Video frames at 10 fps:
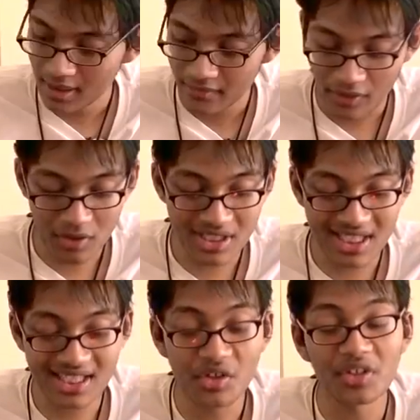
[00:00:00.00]
Folks, this
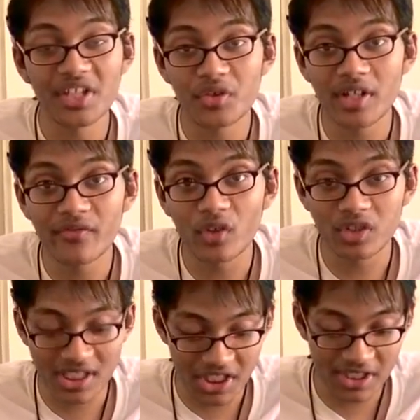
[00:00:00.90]
is only 3
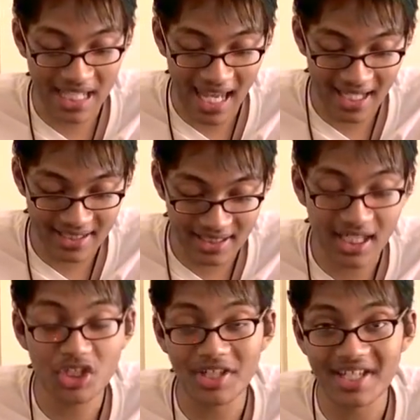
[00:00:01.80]
voltages. As
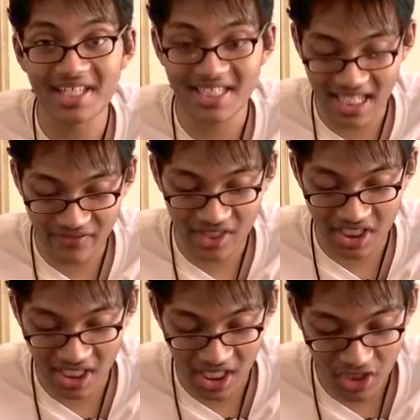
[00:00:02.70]
such, it is safe to
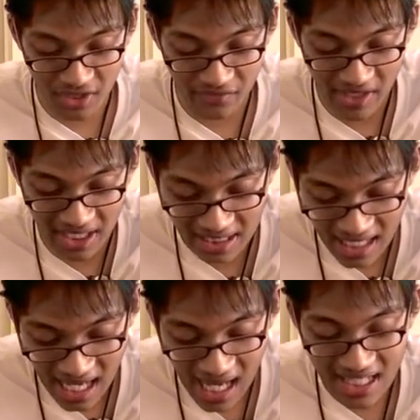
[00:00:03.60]
touch. In fact,
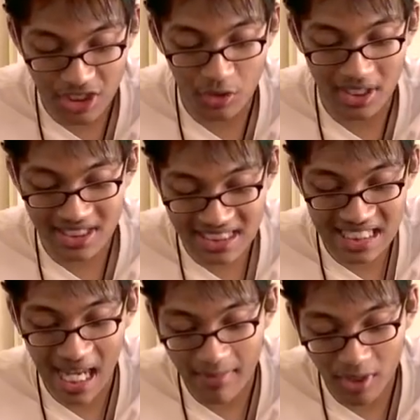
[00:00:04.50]
as you can
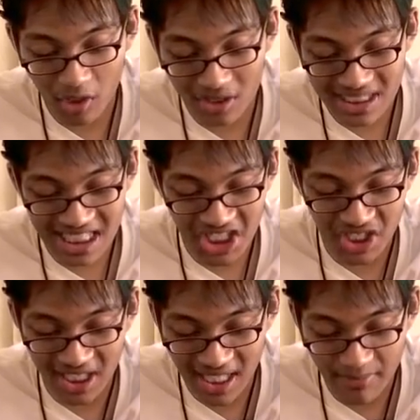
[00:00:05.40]
see, I'm not only
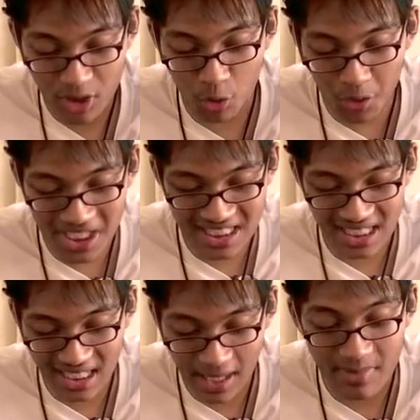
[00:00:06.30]
touching it, I'm squeezing
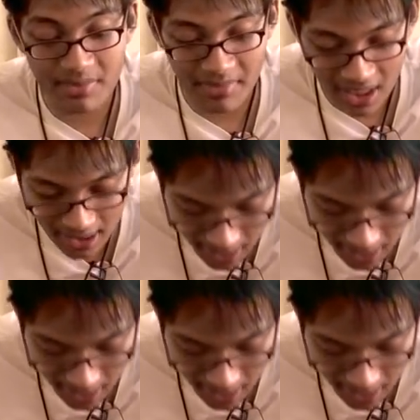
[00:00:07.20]
it, I'm smelling